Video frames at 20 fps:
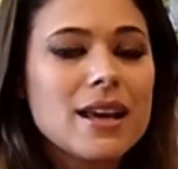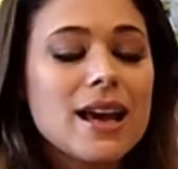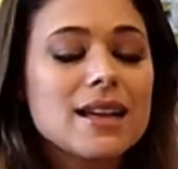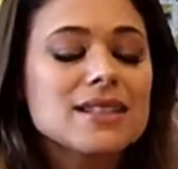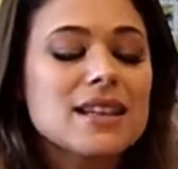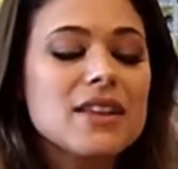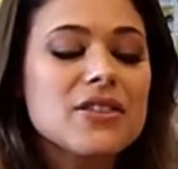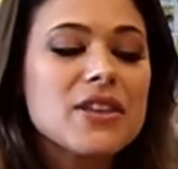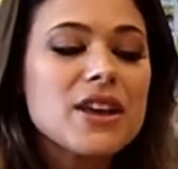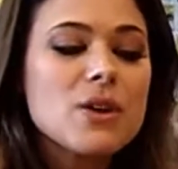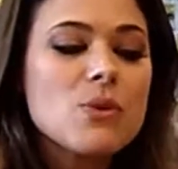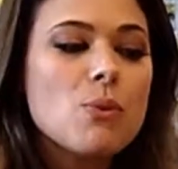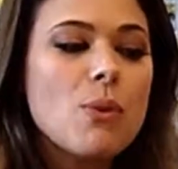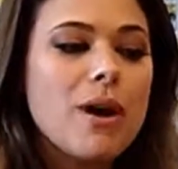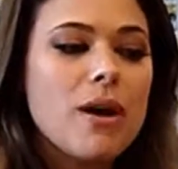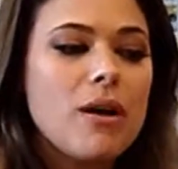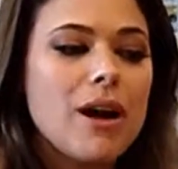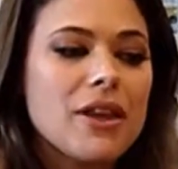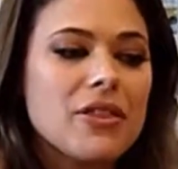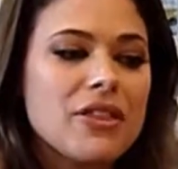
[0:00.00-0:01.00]
Yes, I think
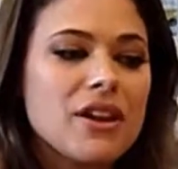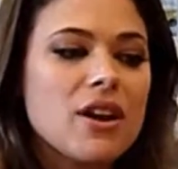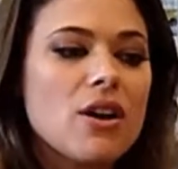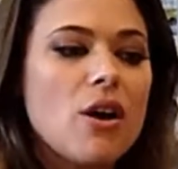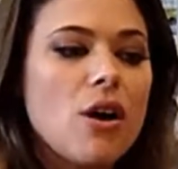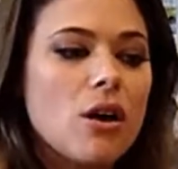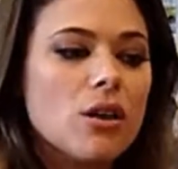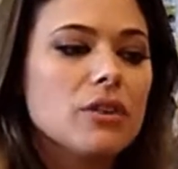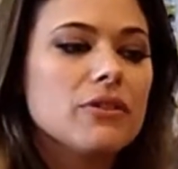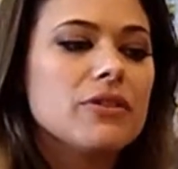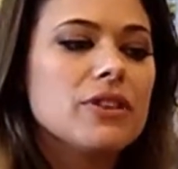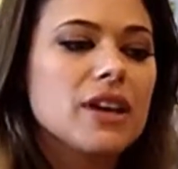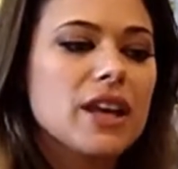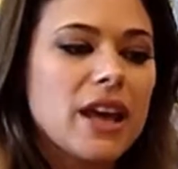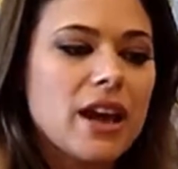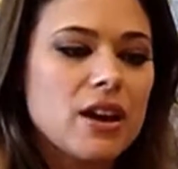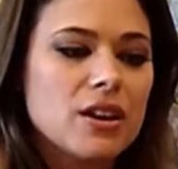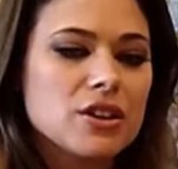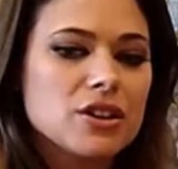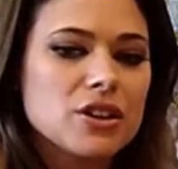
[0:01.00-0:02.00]
all of the
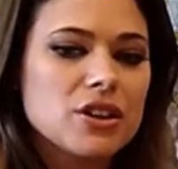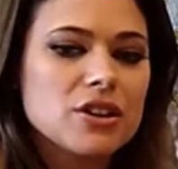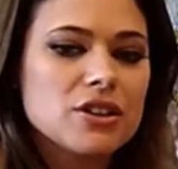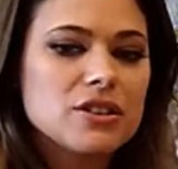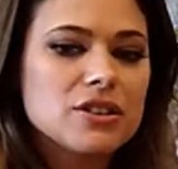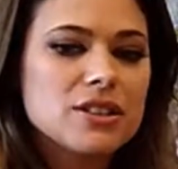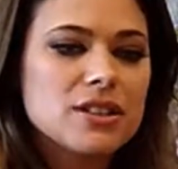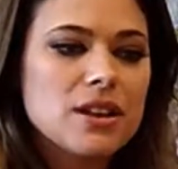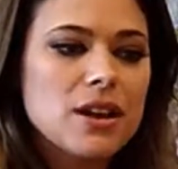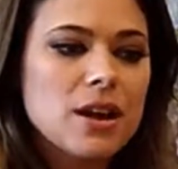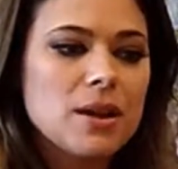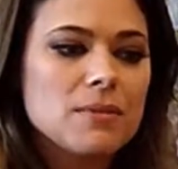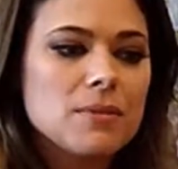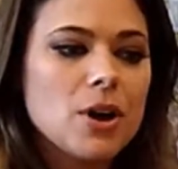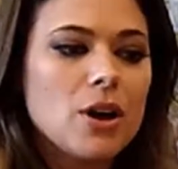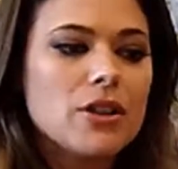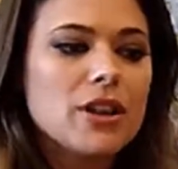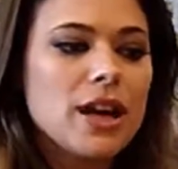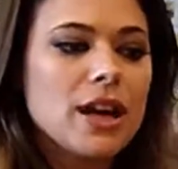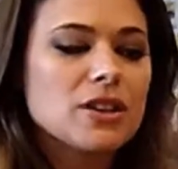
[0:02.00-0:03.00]
characters,
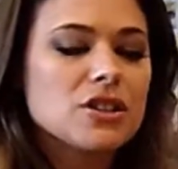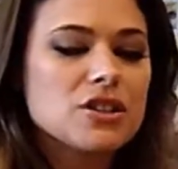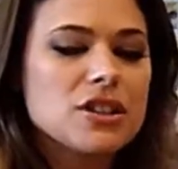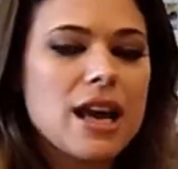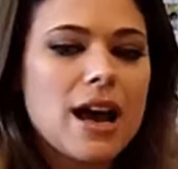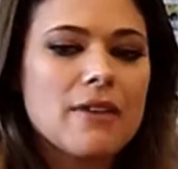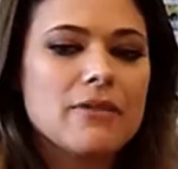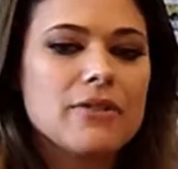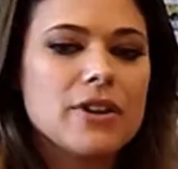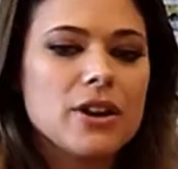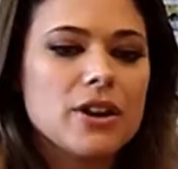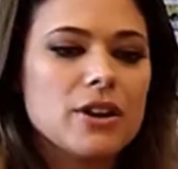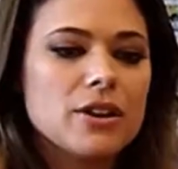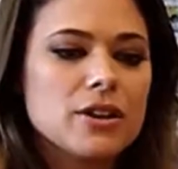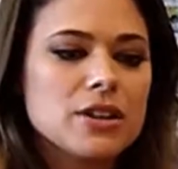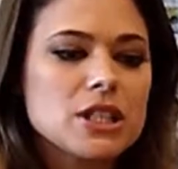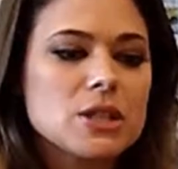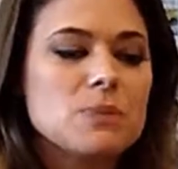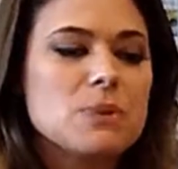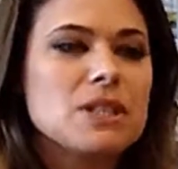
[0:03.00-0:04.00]
all the actors have
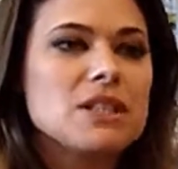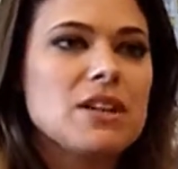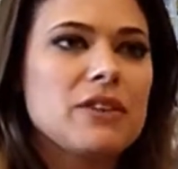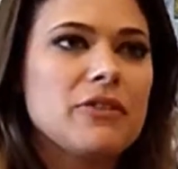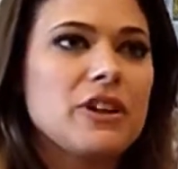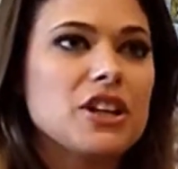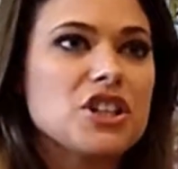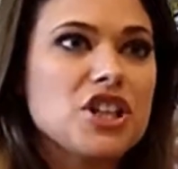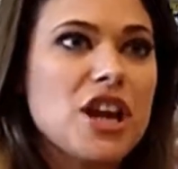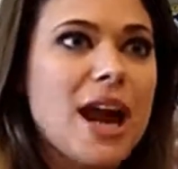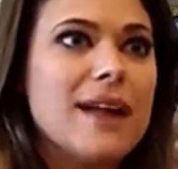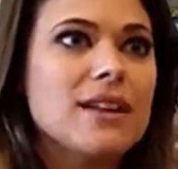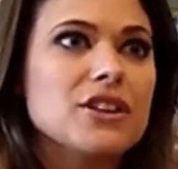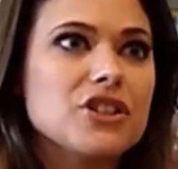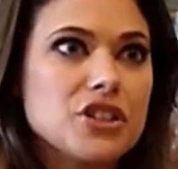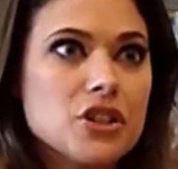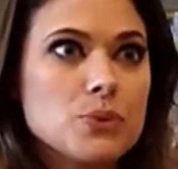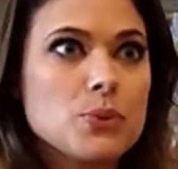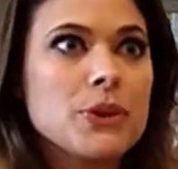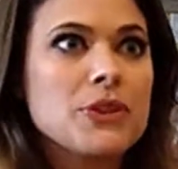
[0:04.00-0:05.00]
their specific
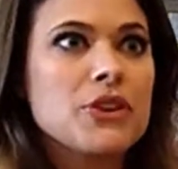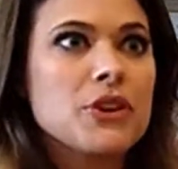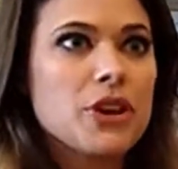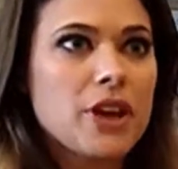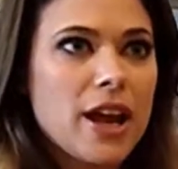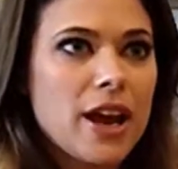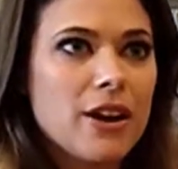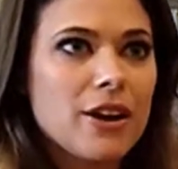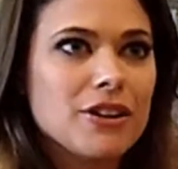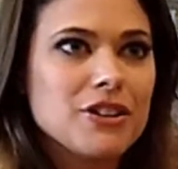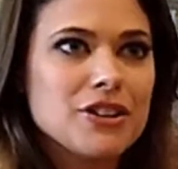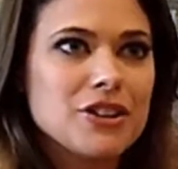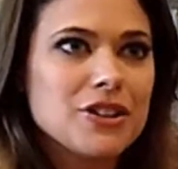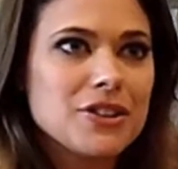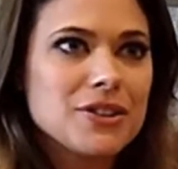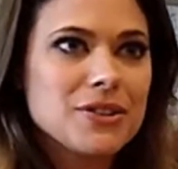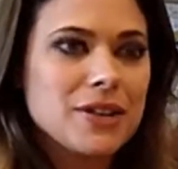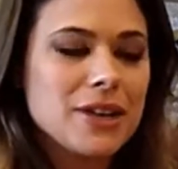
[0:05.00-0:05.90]
challenges with their characters.